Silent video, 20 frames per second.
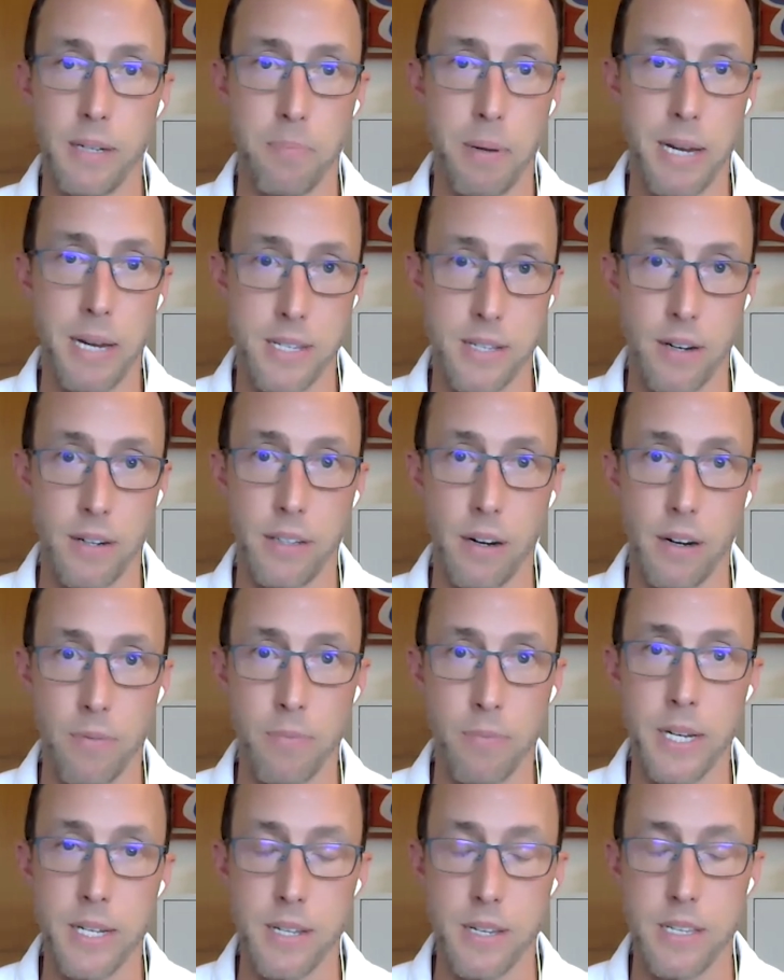based on
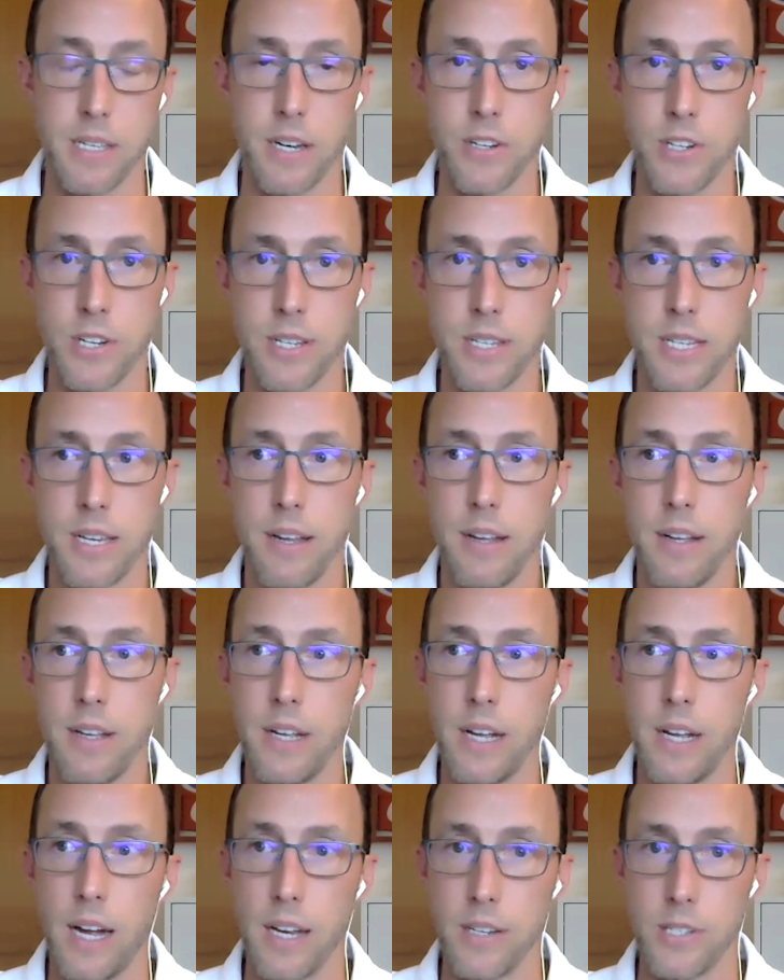government decisions.
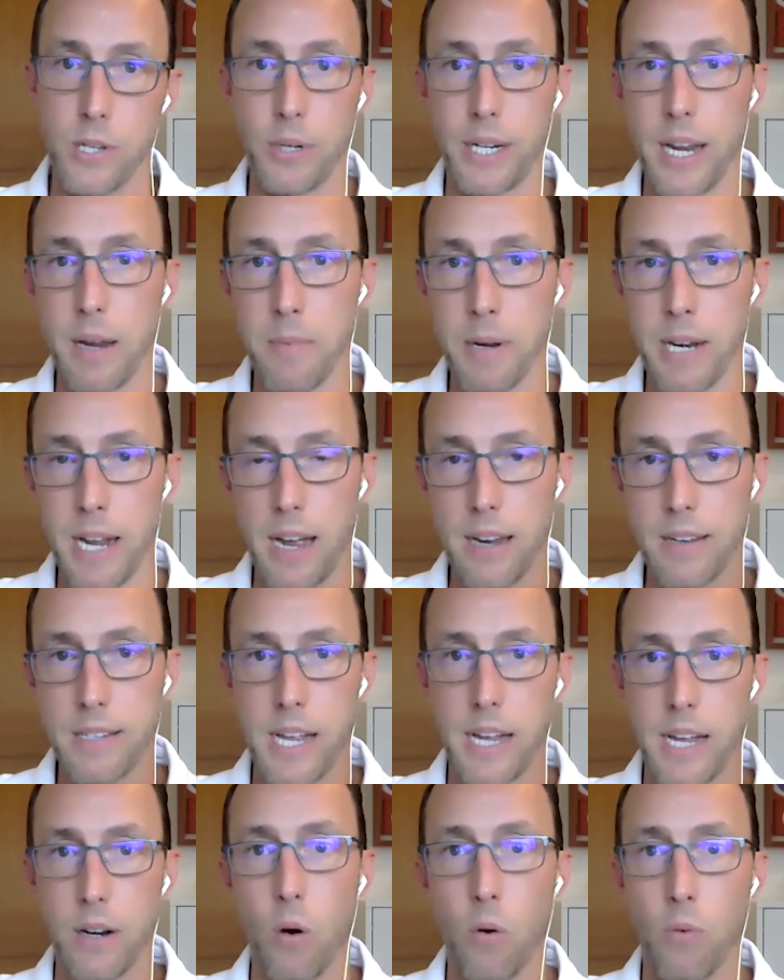So Cayman has
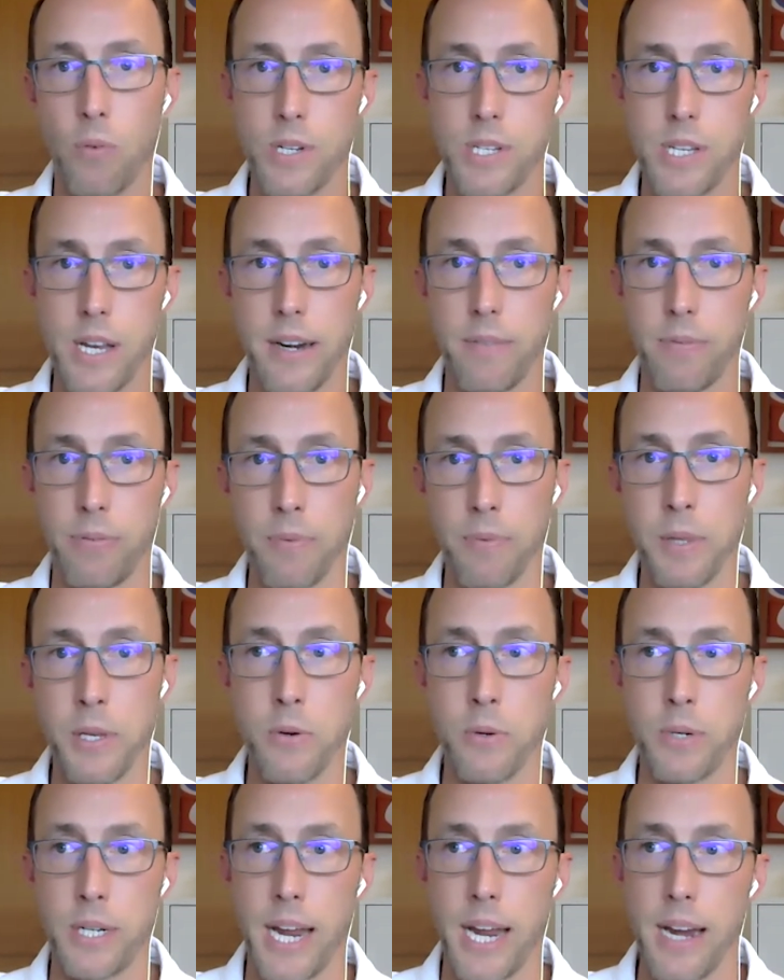that oversight from
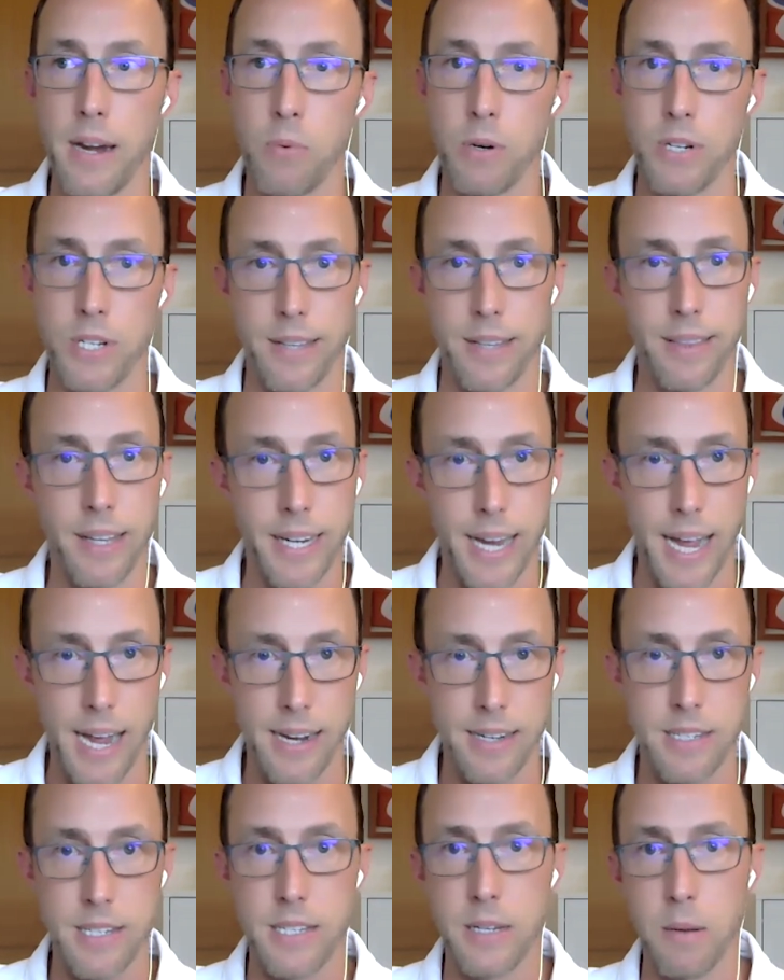the UK, which I think
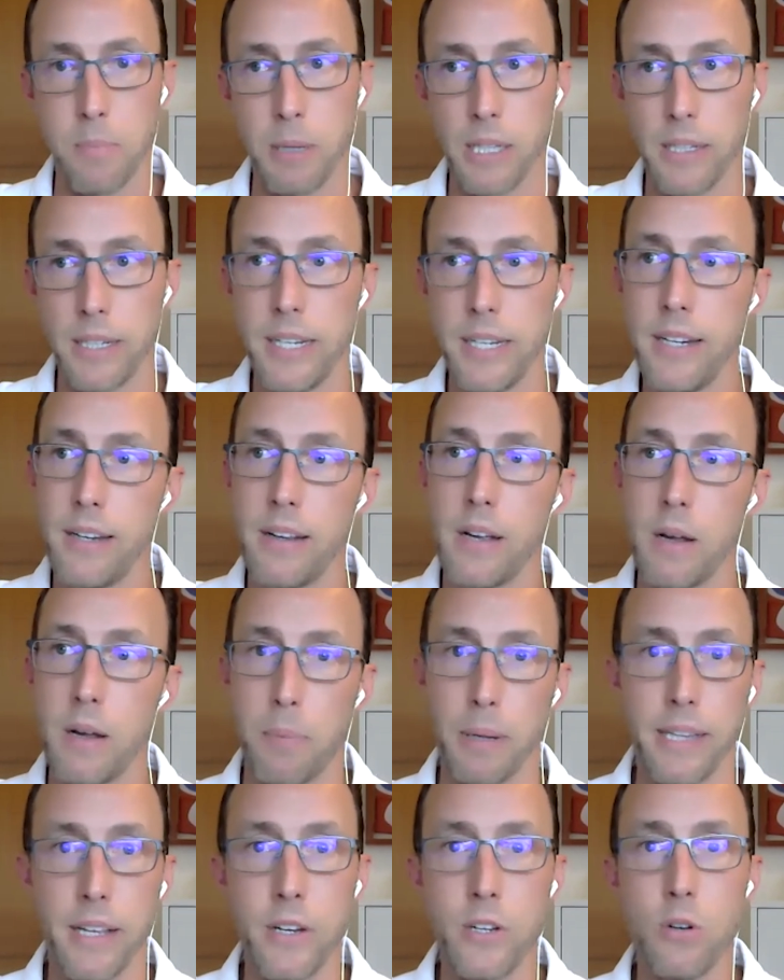adds stability,
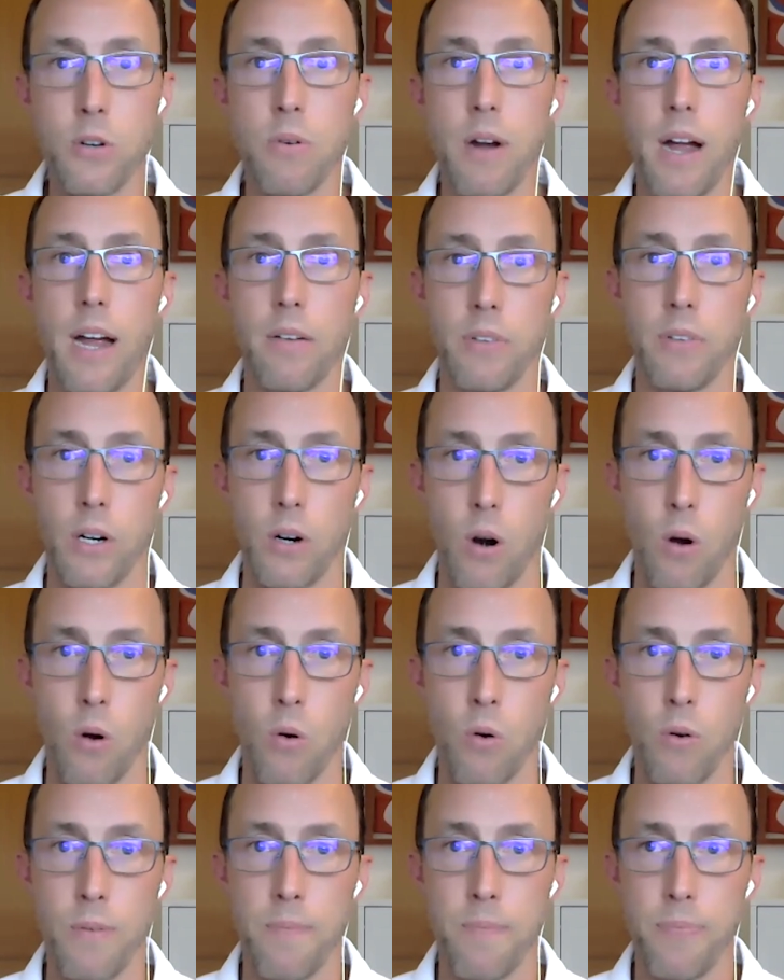but they do have their
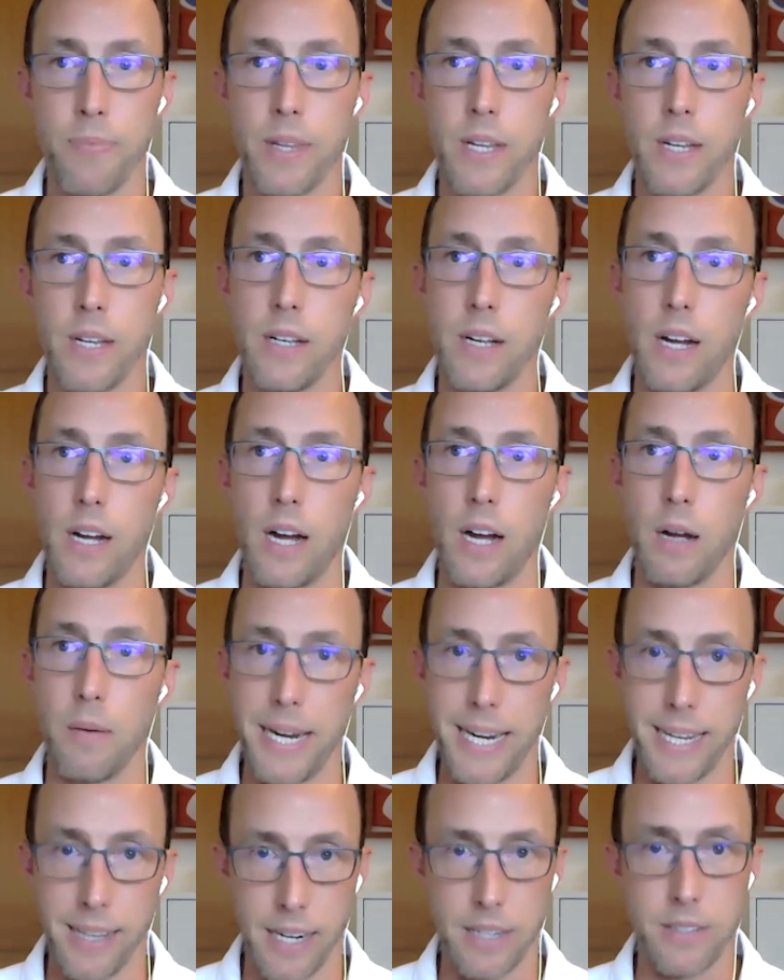own
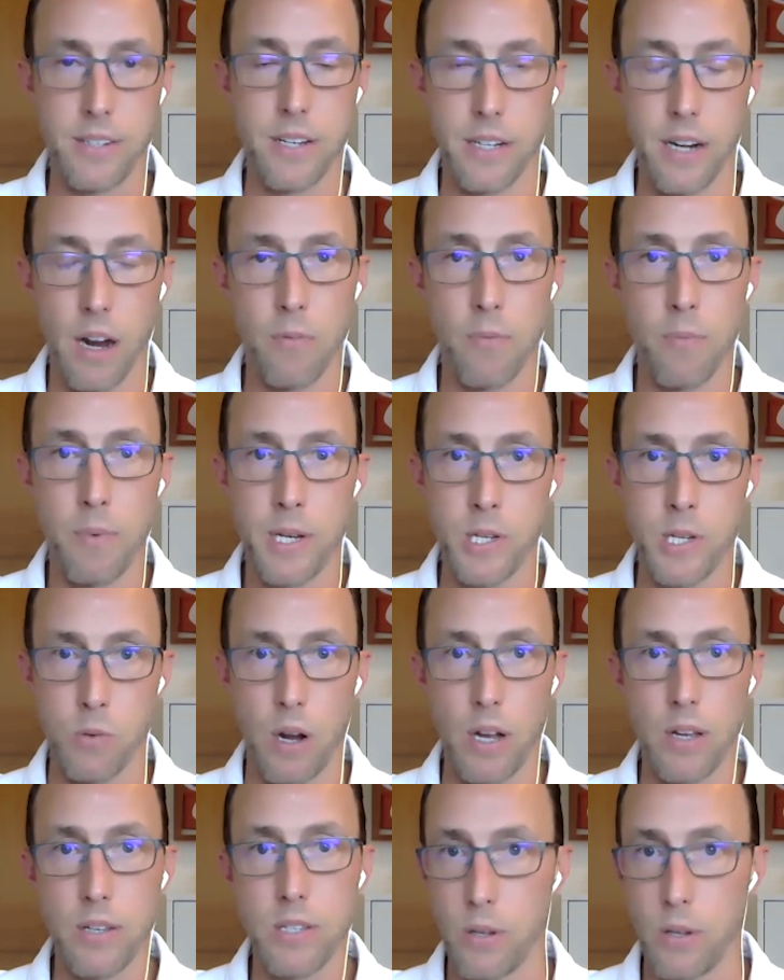elected government as well.